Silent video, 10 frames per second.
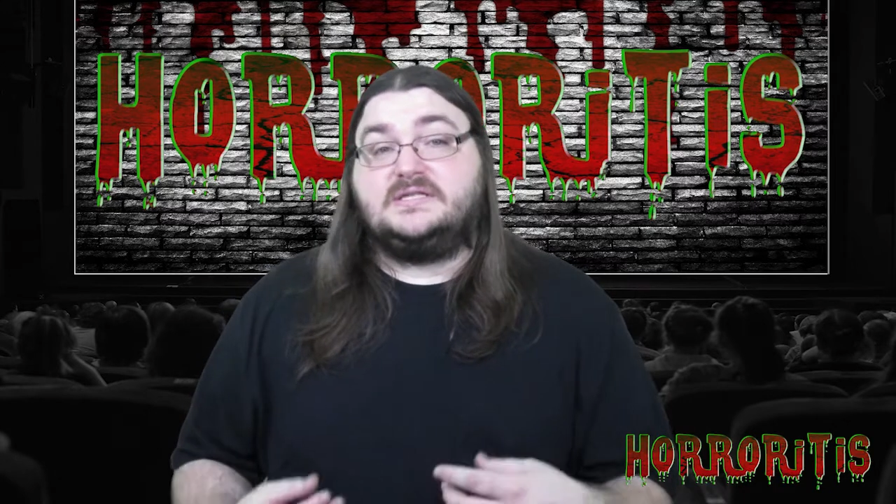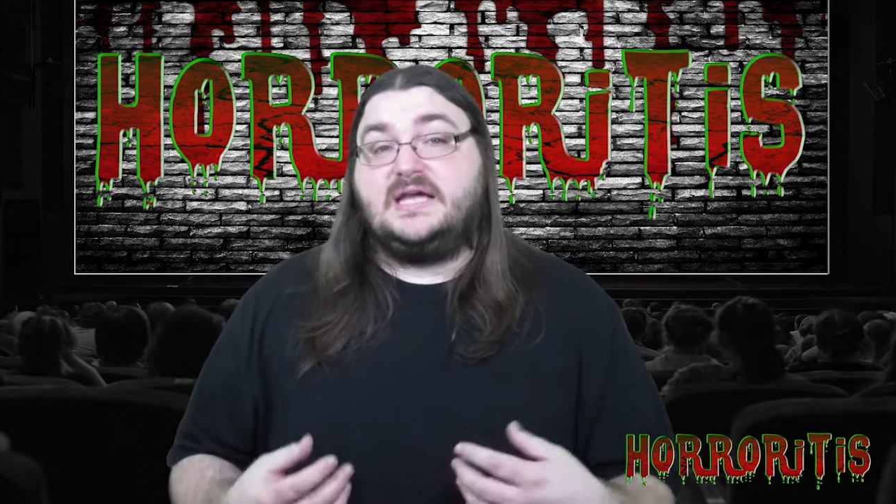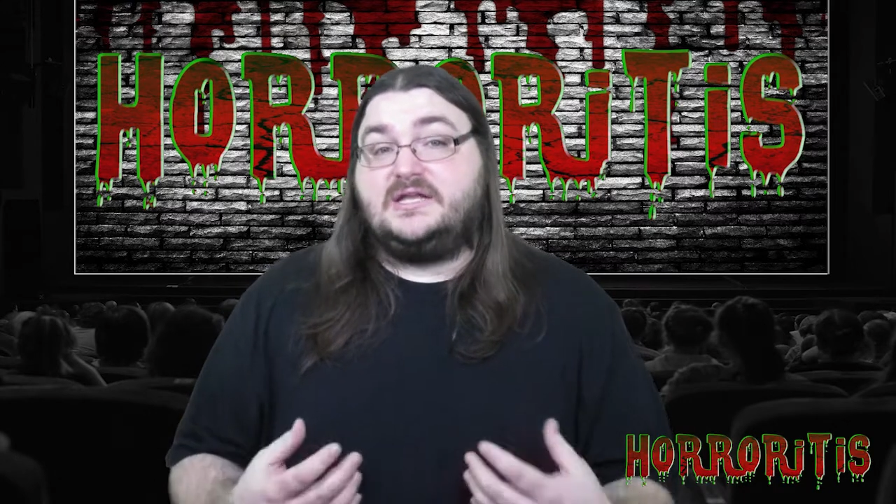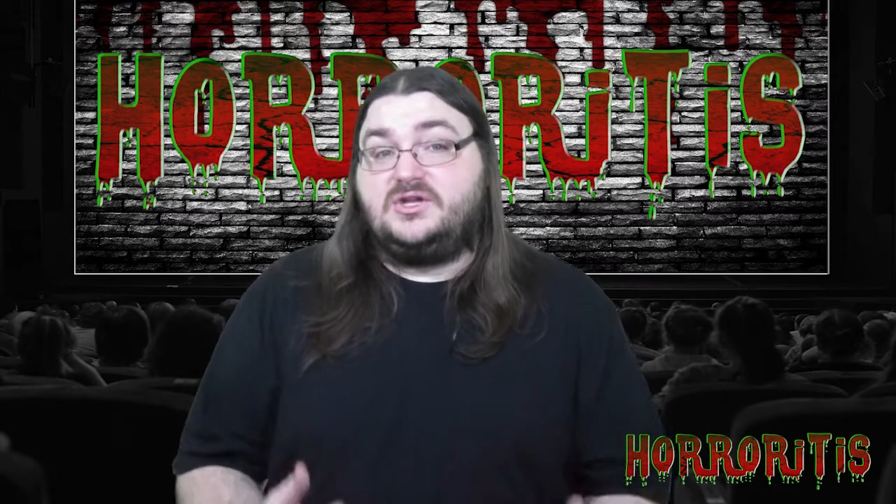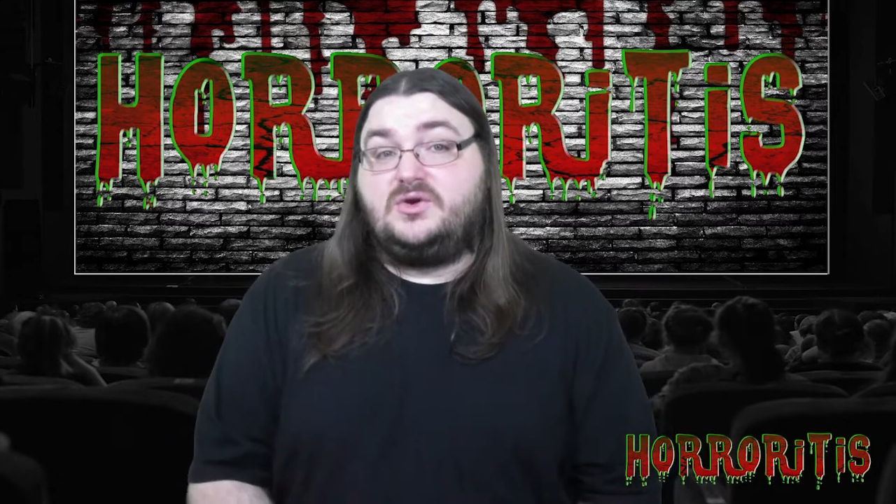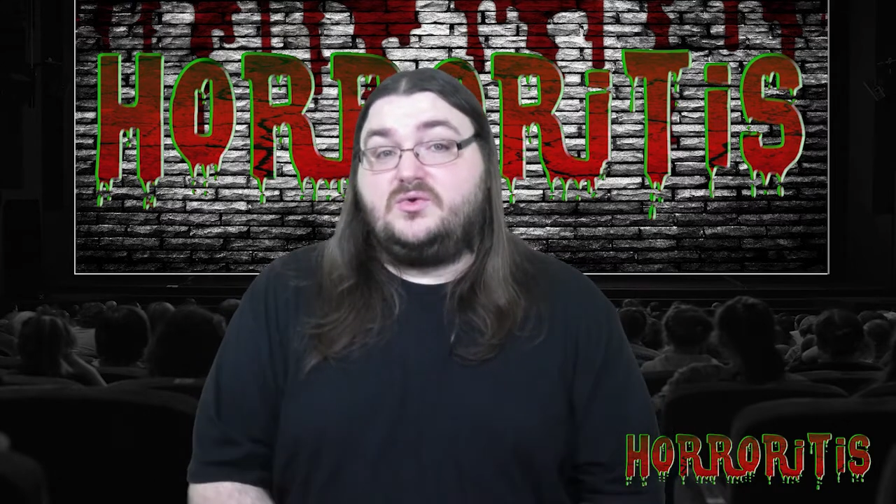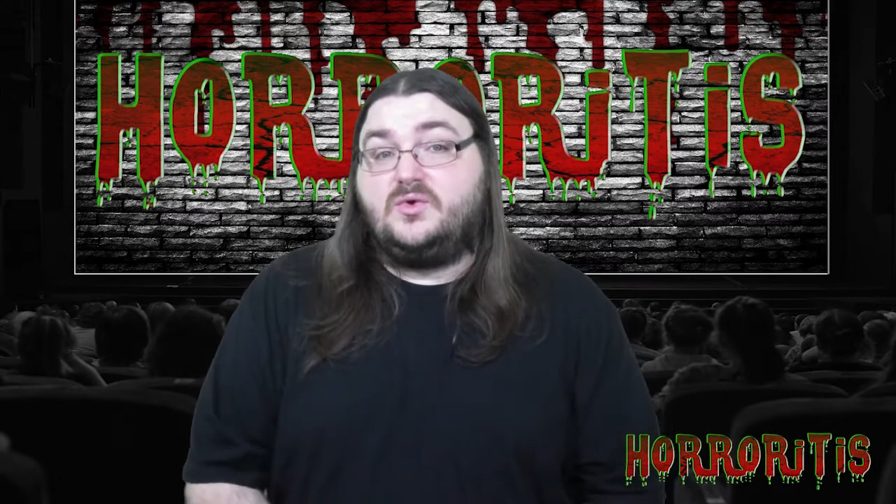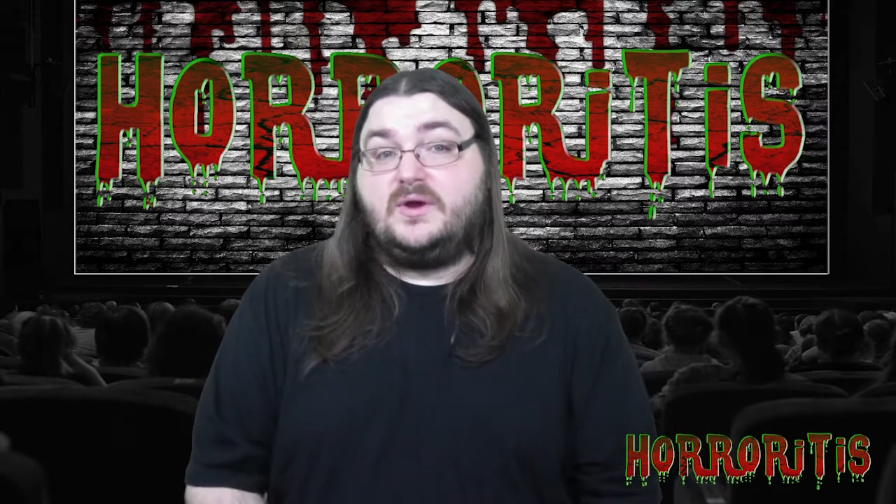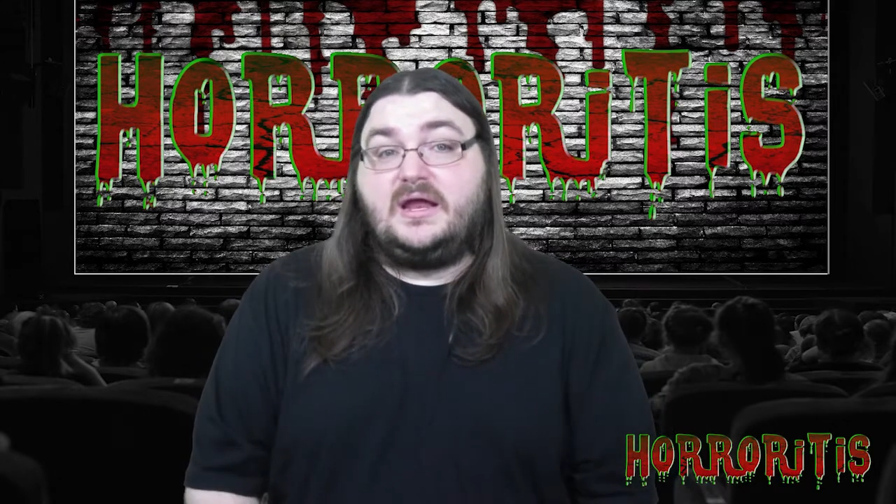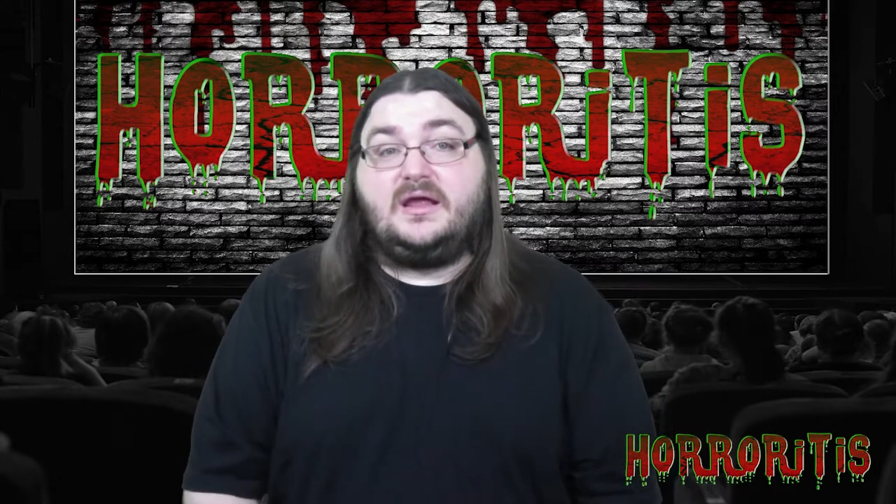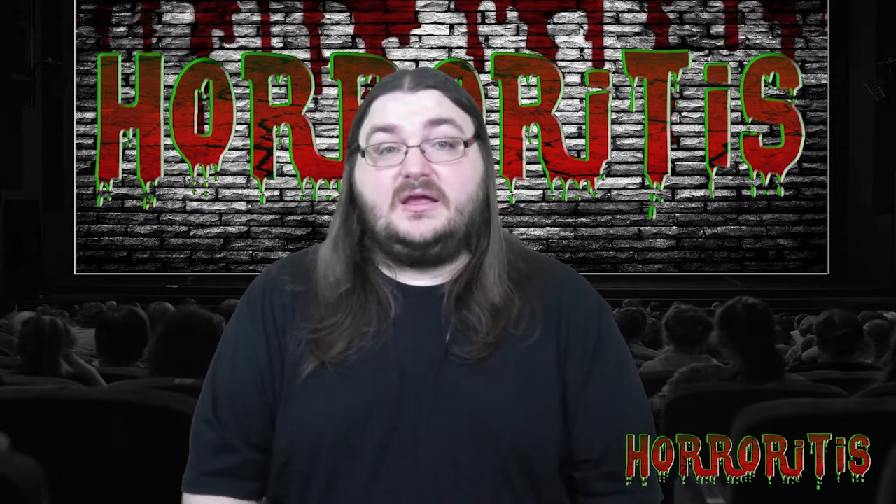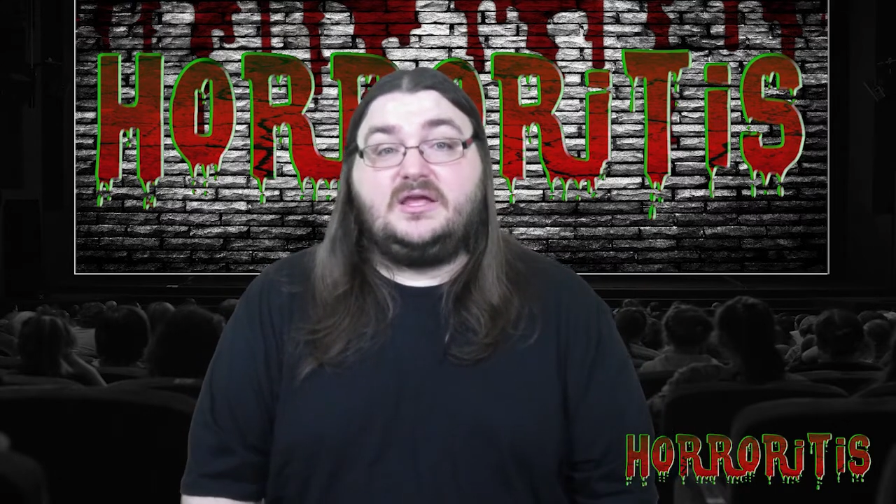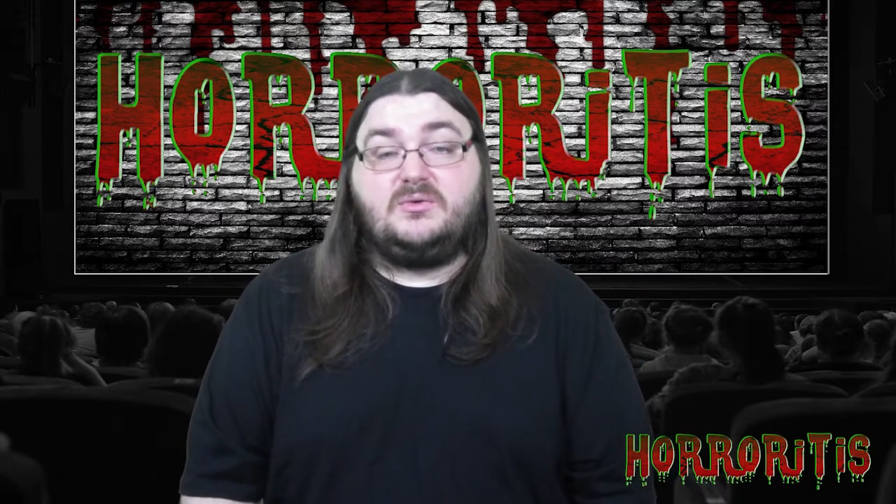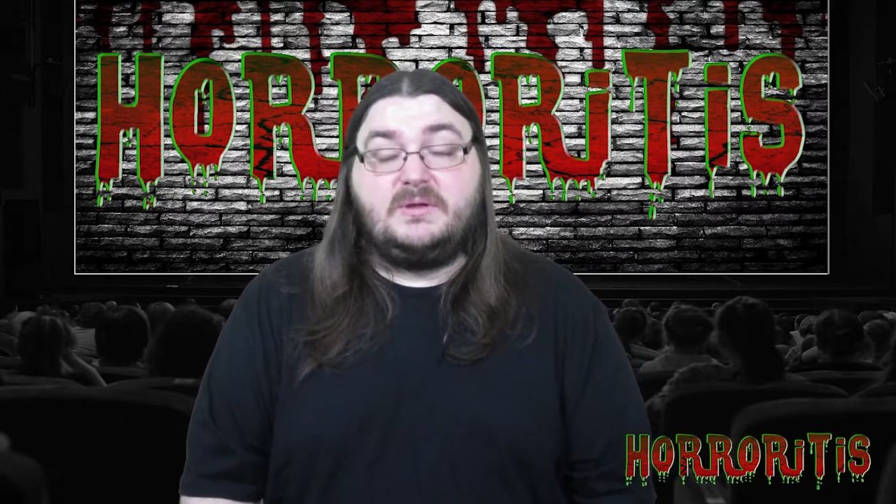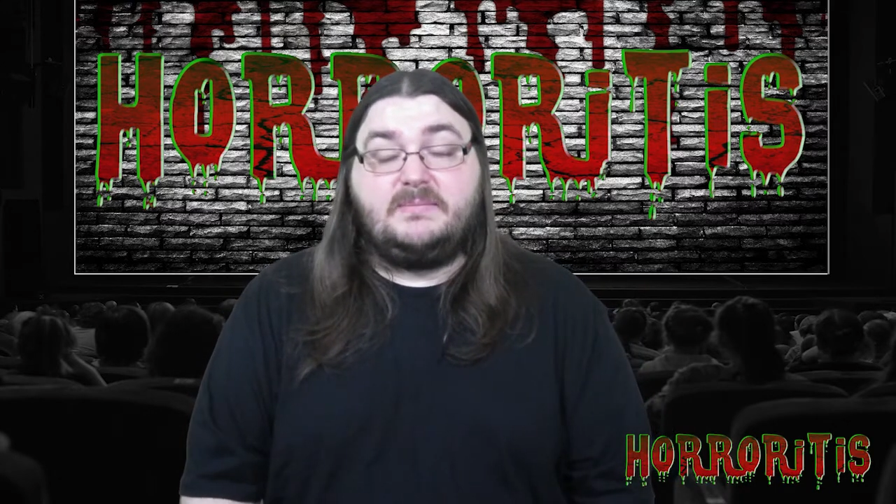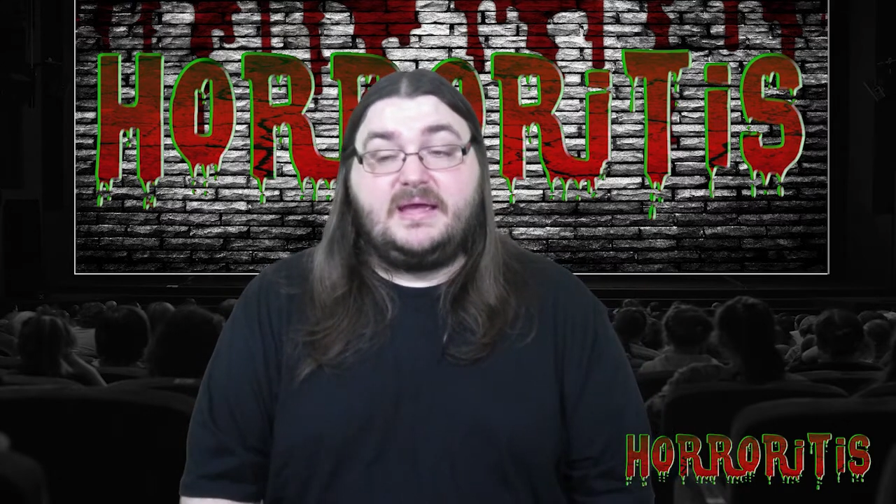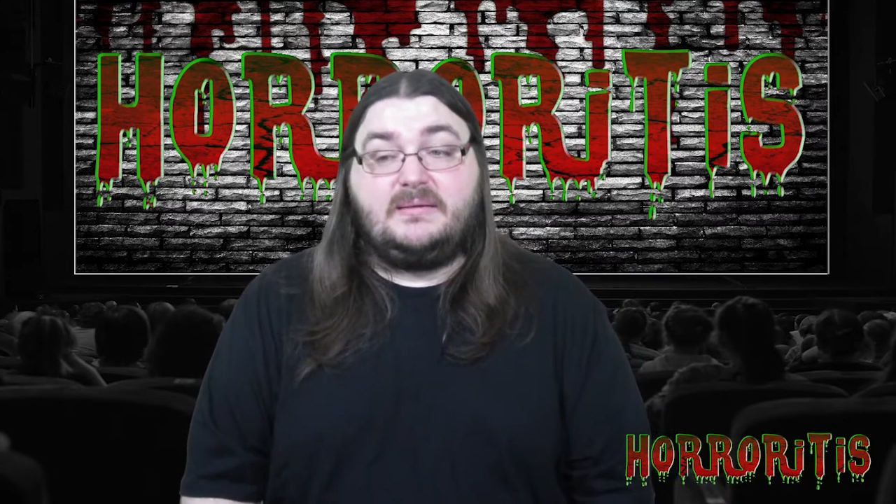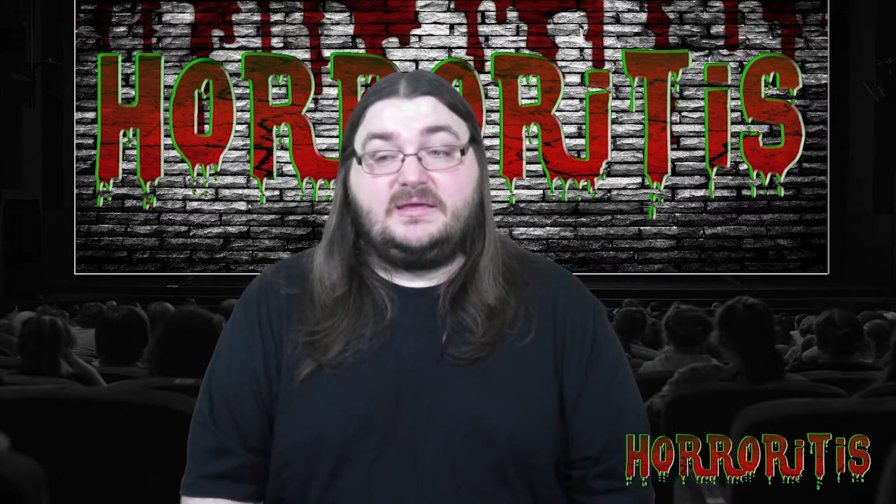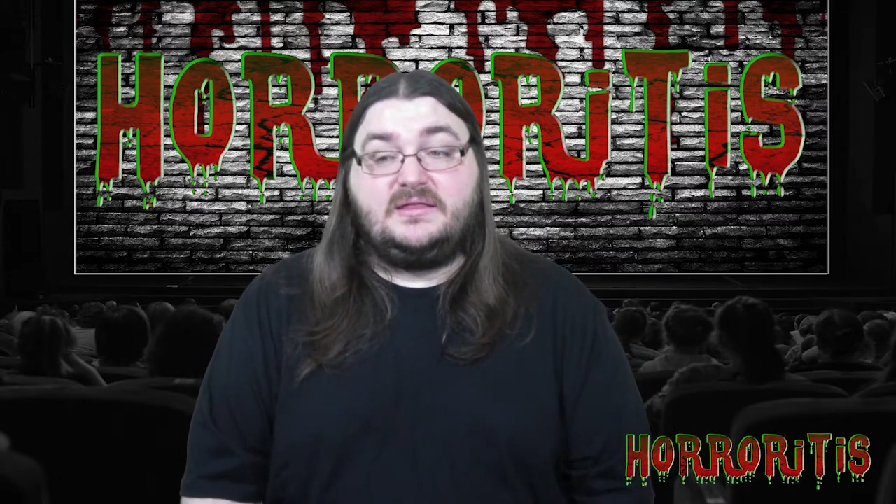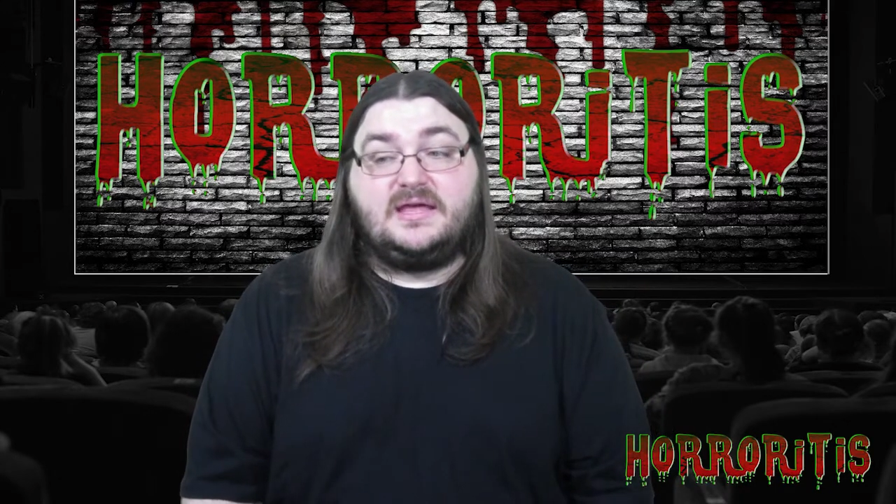they do create a human baby,